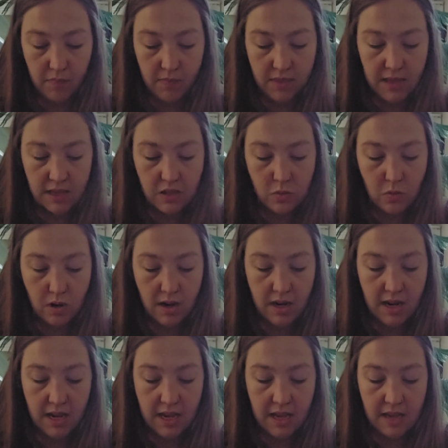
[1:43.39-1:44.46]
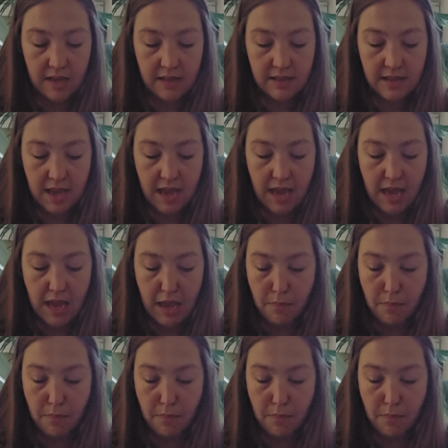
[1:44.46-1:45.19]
This one is a